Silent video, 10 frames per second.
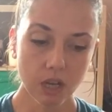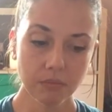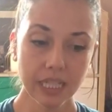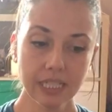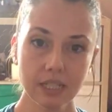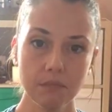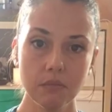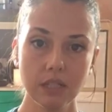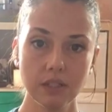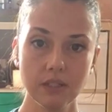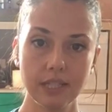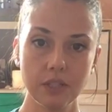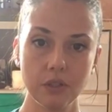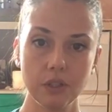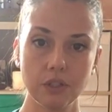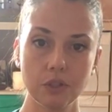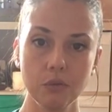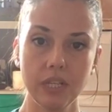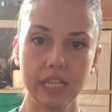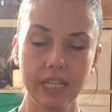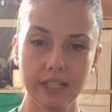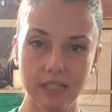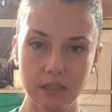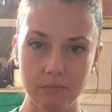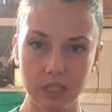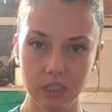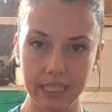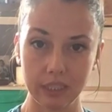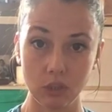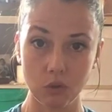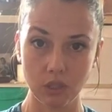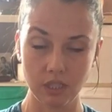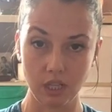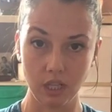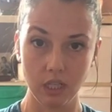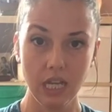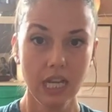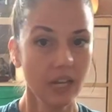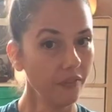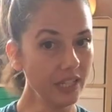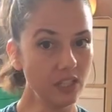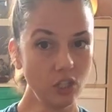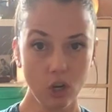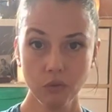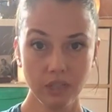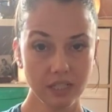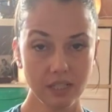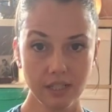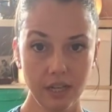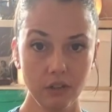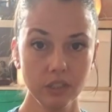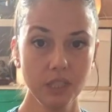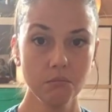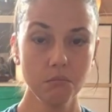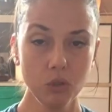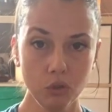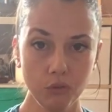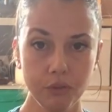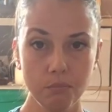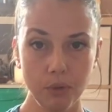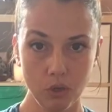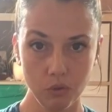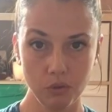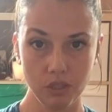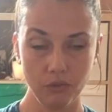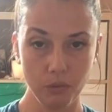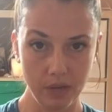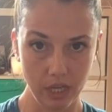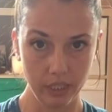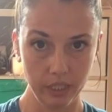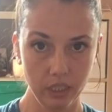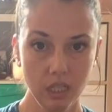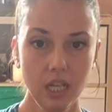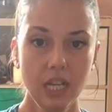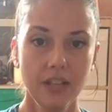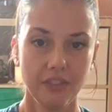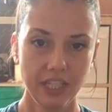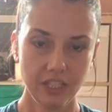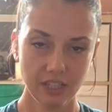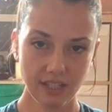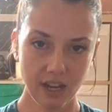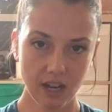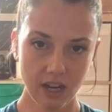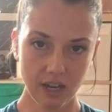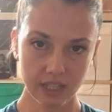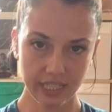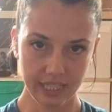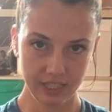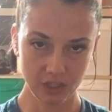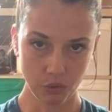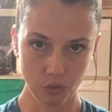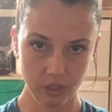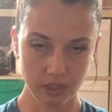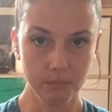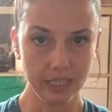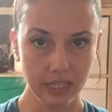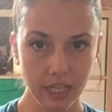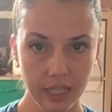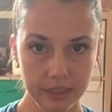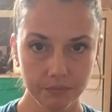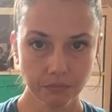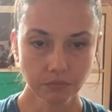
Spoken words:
It's the muscles that sort of squeeze to the middle like a corset. They don't necessarily move the bones of the body. They just hug in toward the midline.